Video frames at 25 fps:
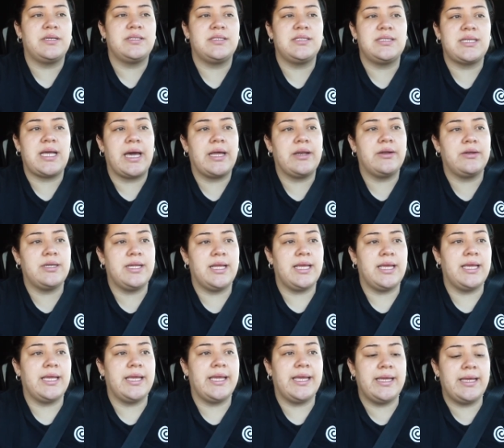
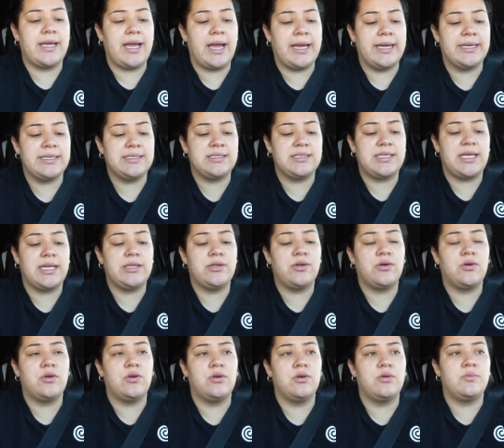Saturday I stayed
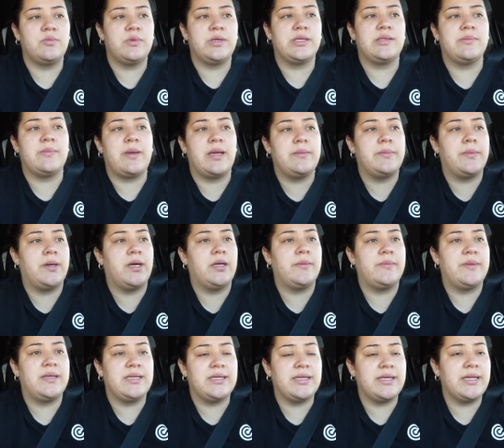home with my
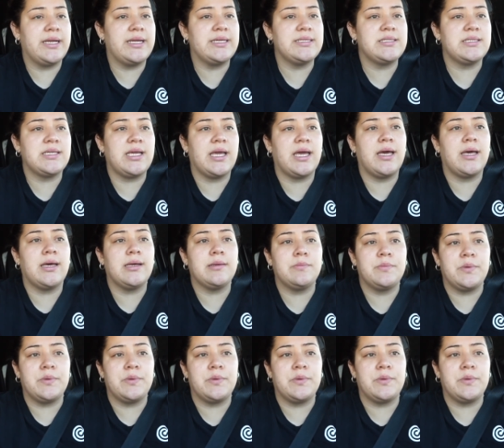mom and Grecia.